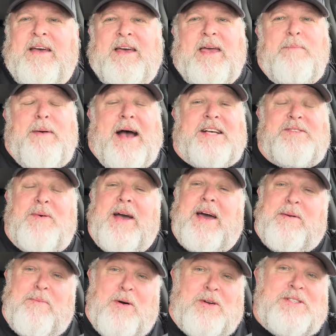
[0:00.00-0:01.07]
he passed away
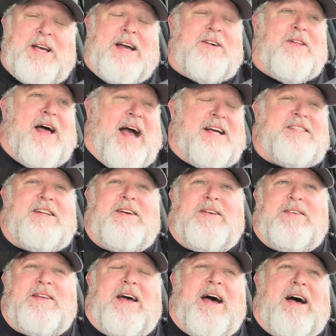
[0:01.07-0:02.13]
on a motorcycle
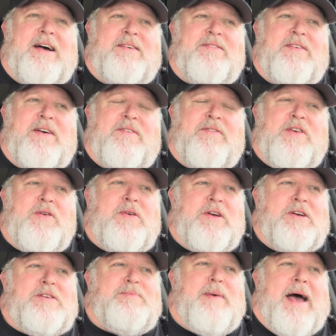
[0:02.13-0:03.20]
accident uh, a few
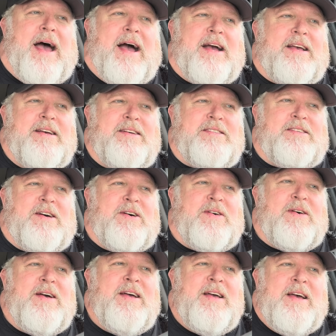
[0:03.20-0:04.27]
years back.
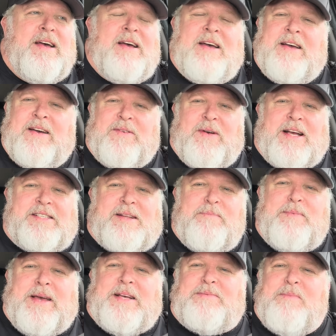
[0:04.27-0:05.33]
So rest
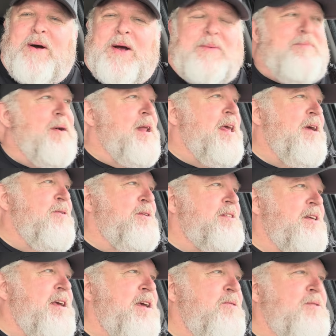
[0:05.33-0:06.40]
in peace, Mark. But he was he